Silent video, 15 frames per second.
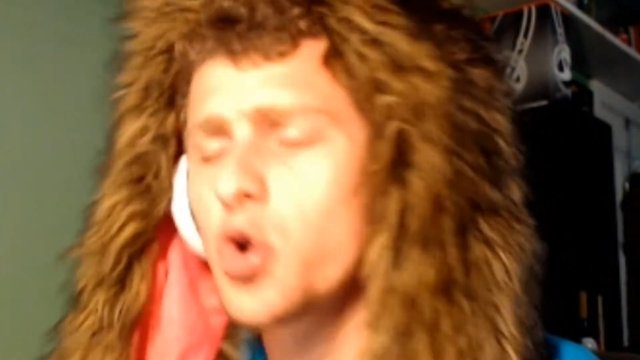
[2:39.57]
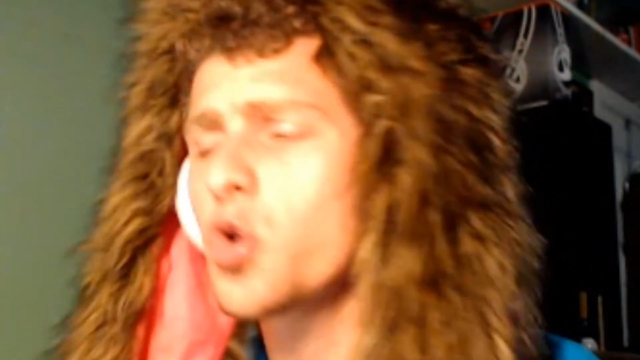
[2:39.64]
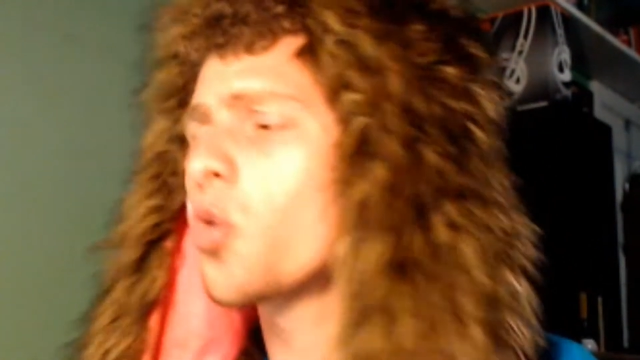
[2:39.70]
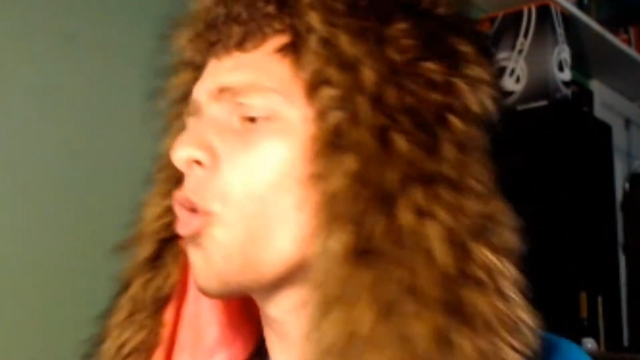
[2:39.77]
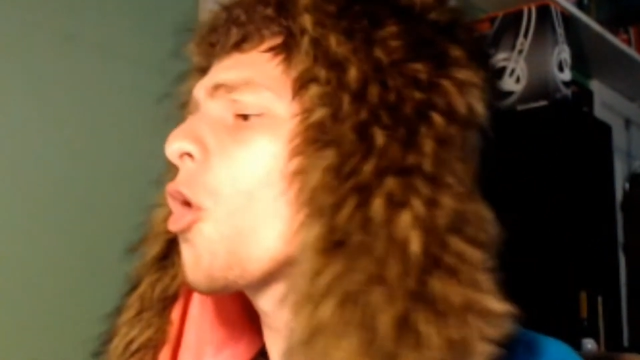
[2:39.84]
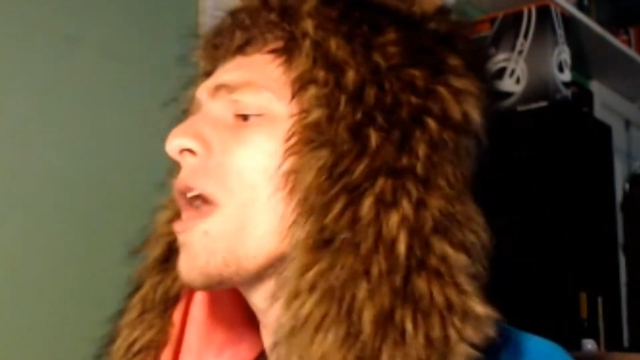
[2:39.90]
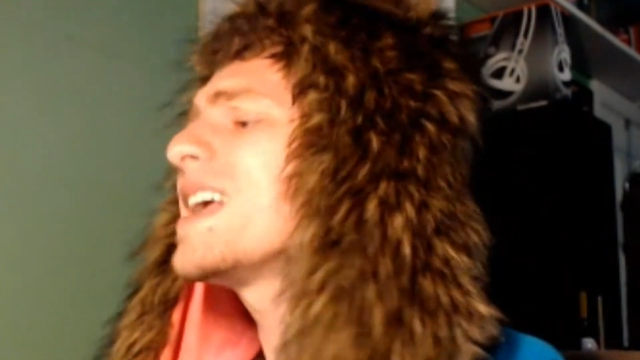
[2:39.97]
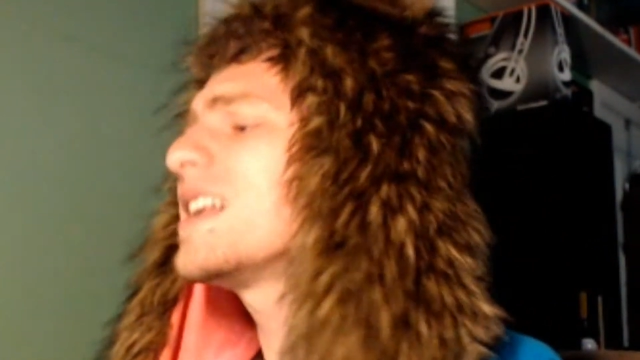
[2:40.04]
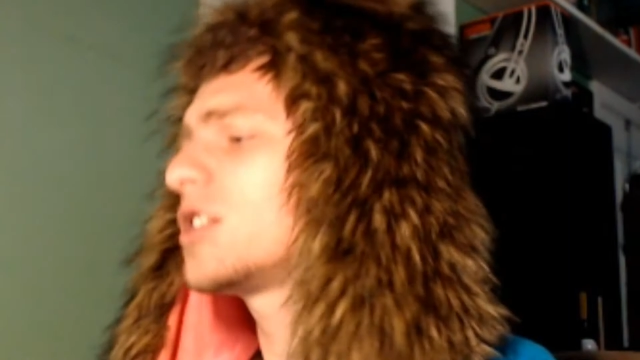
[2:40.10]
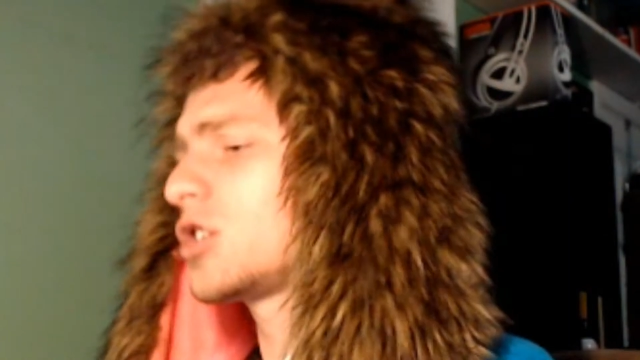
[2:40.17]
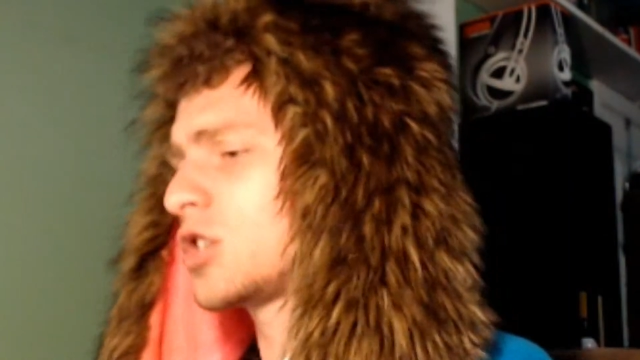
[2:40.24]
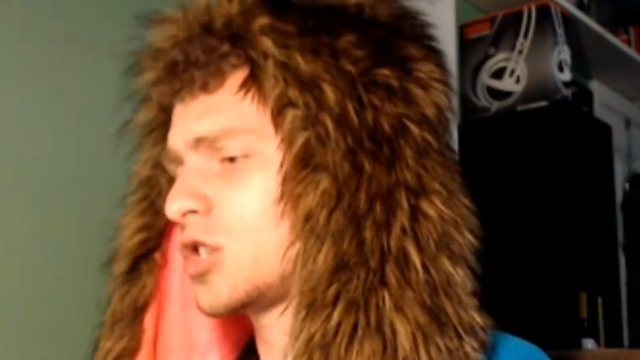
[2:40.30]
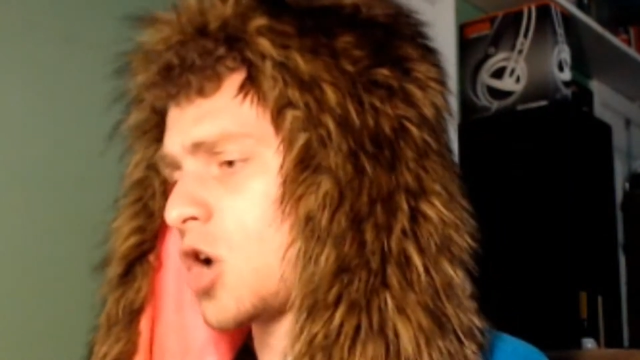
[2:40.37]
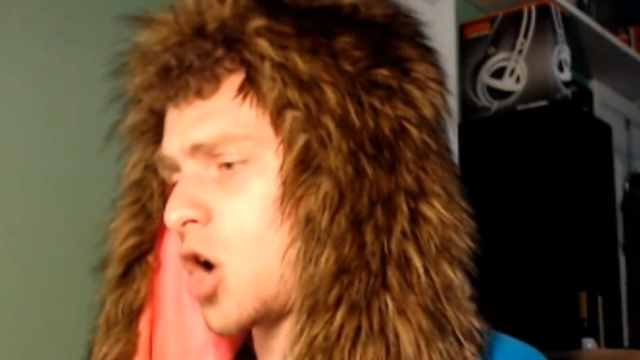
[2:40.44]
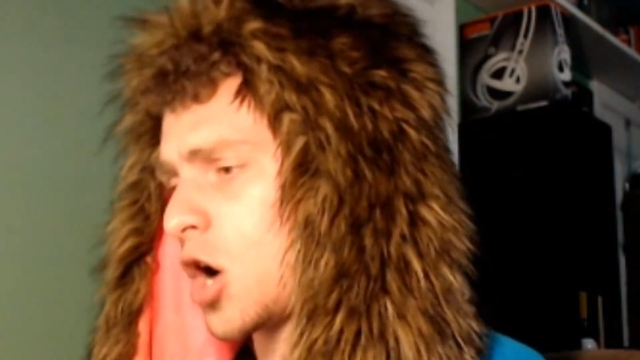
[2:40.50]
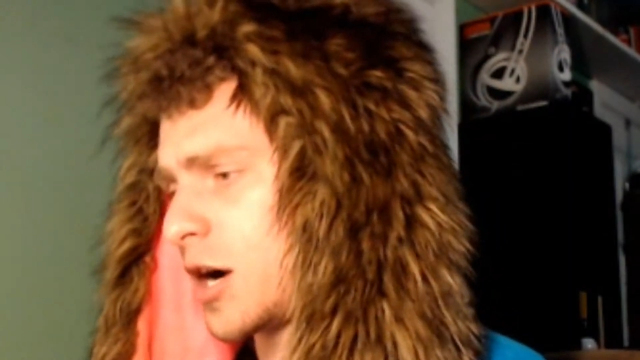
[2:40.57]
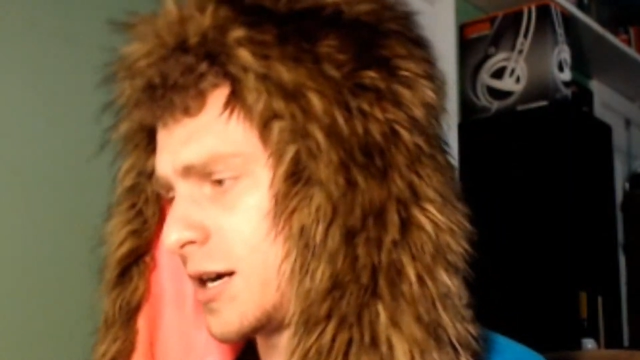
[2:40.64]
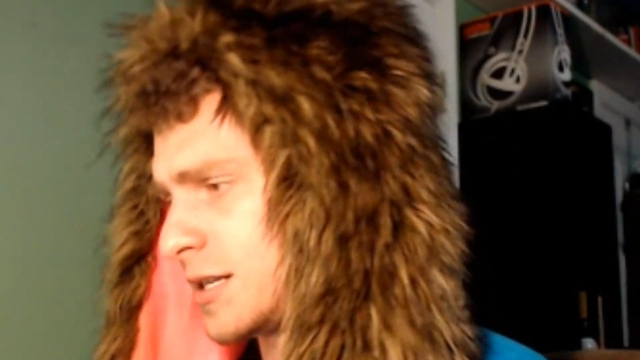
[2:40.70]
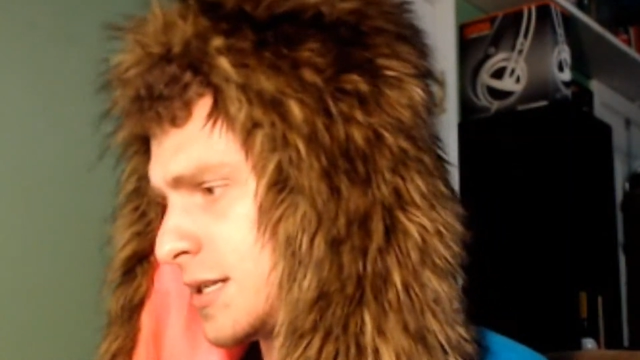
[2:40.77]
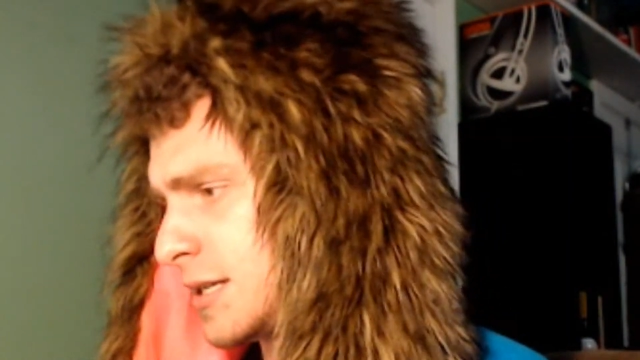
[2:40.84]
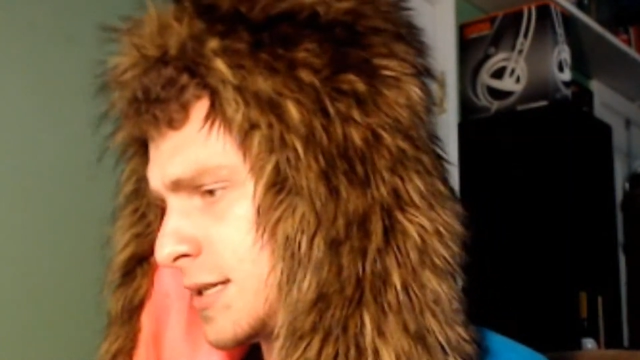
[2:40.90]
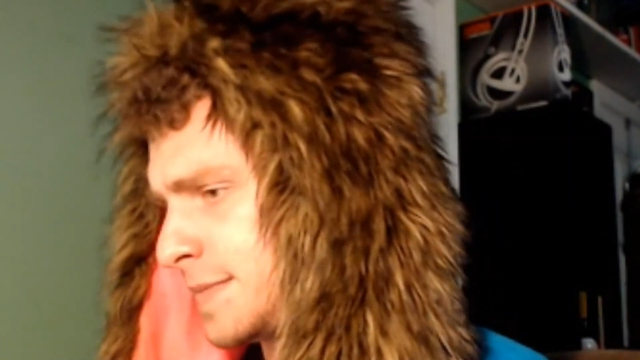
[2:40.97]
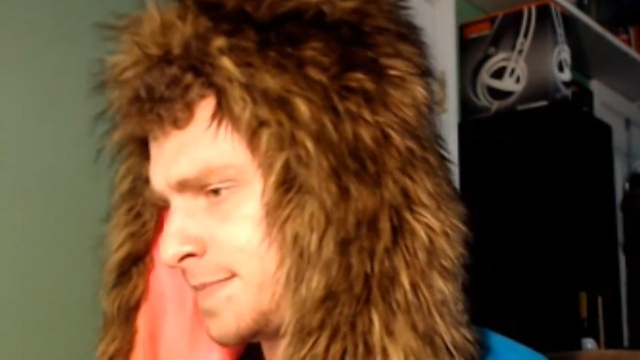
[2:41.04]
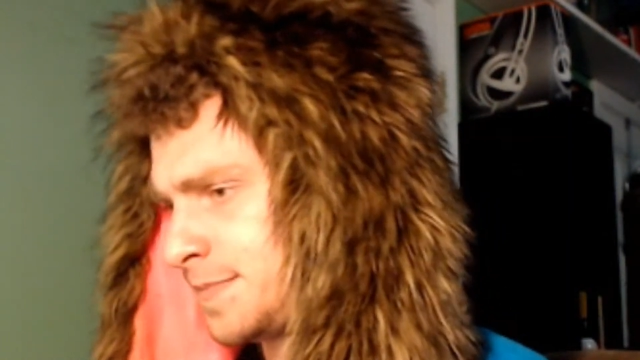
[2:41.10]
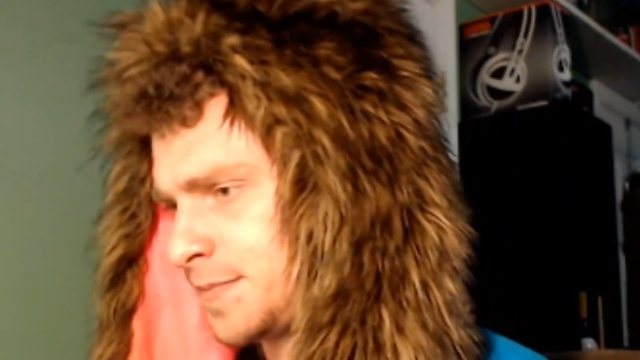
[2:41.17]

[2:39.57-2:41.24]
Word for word: A great start.